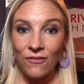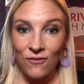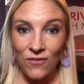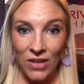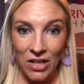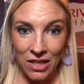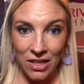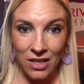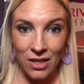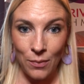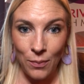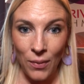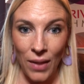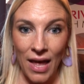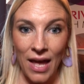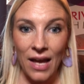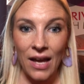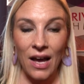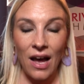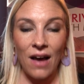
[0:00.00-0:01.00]
fill in the
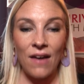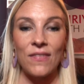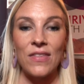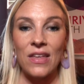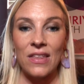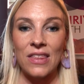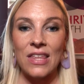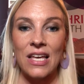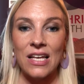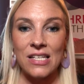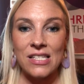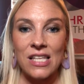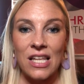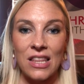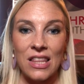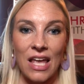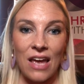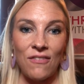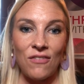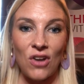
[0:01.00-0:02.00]
blank of the things
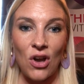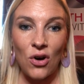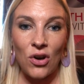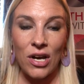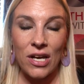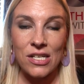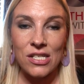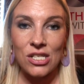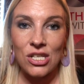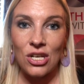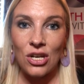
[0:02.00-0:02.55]
that they've noticed.